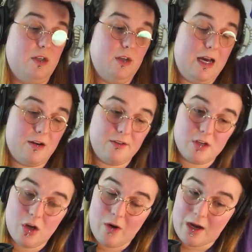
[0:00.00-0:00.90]
I don't even
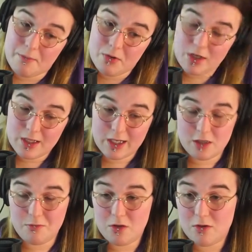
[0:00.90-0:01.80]
know how to put it, like
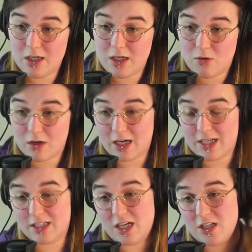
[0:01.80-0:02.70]
community
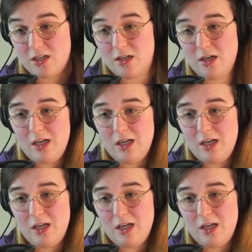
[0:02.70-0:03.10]
organization.